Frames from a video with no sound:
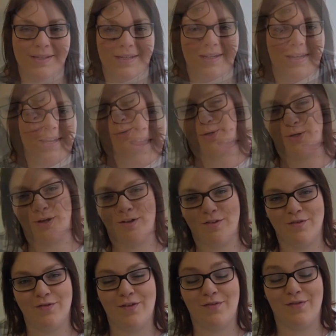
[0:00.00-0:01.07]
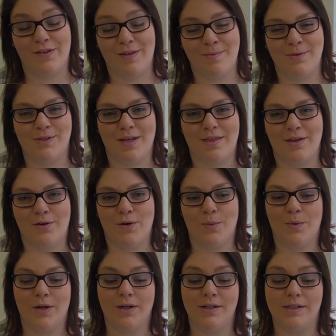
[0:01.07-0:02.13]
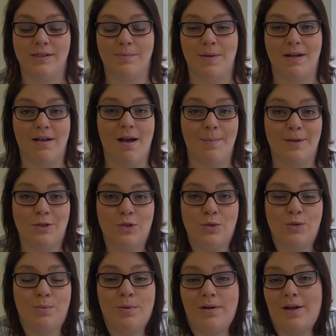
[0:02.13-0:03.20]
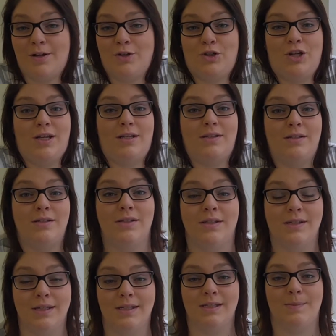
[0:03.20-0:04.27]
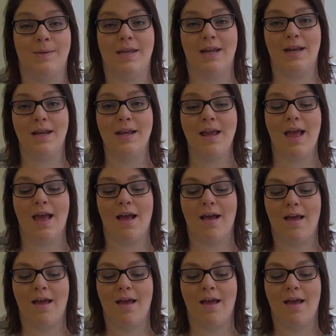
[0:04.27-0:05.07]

resident, supporter of Philly Music Theater Works. Been coming to the productions since the beginning.